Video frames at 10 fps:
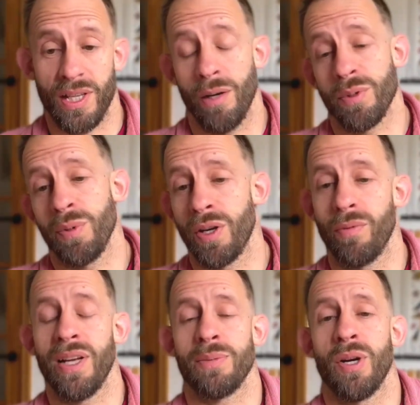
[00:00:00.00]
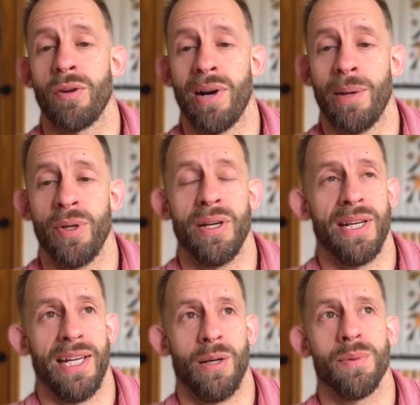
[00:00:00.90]
helps me correct my grammar, and
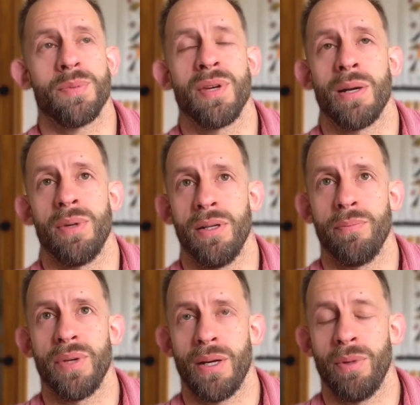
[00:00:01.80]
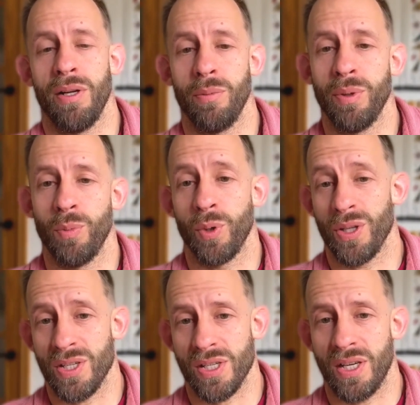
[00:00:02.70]
it helps me become a little bit more
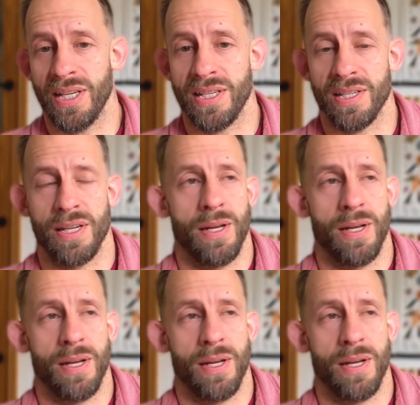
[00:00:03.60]
concise.